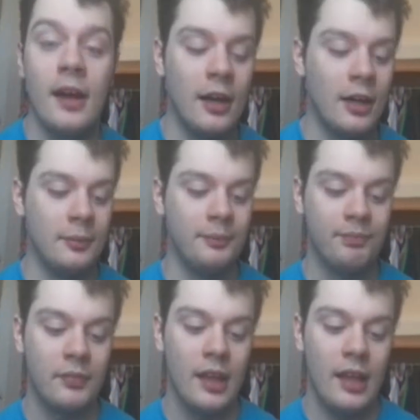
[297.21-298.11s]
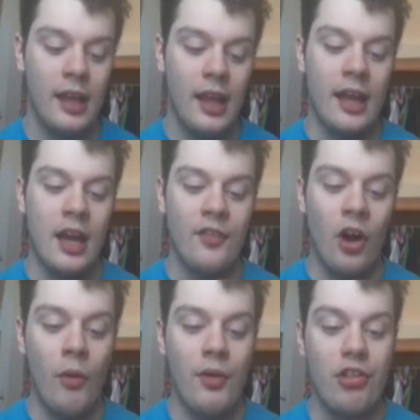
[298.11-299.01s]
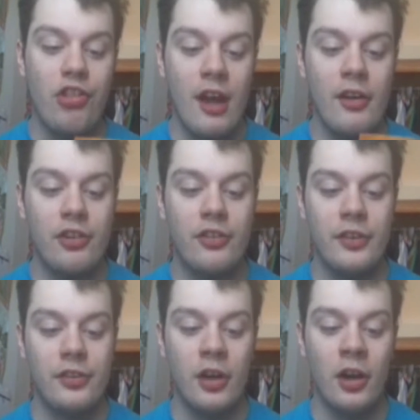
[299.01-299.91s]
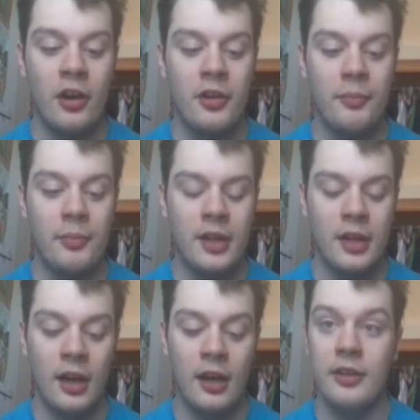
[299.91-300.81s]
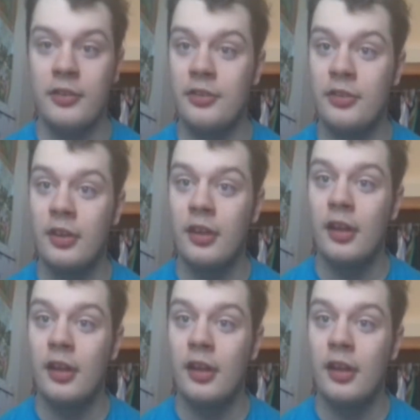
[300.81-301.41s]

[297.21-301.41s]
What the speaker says: and I've always cherished this card because